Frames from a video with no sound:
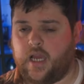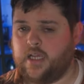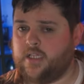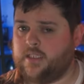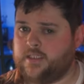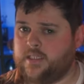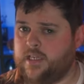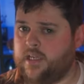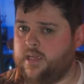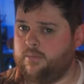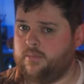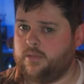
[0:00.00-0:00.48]

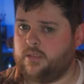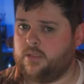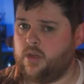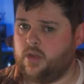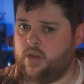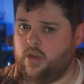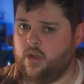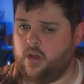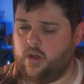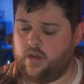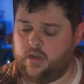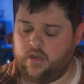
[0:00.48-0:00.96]
As time's
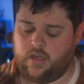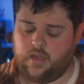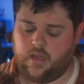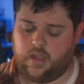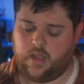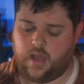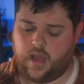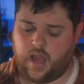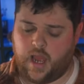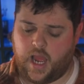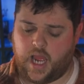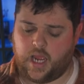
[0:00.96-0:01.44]
gone on,
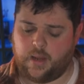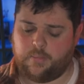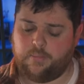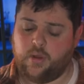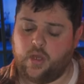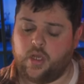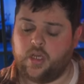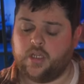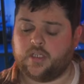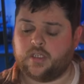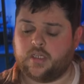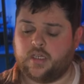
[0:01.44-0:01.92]
I
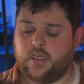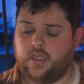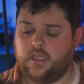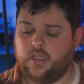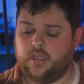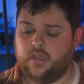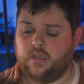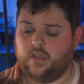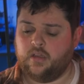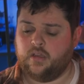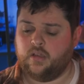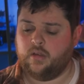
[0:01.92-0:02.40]

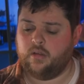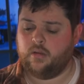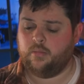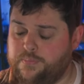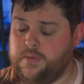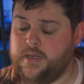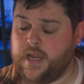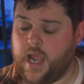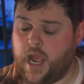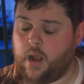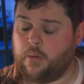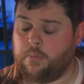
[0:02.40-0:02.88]
personally
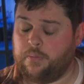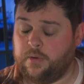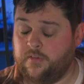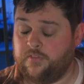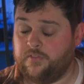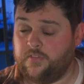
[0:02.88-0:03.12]
now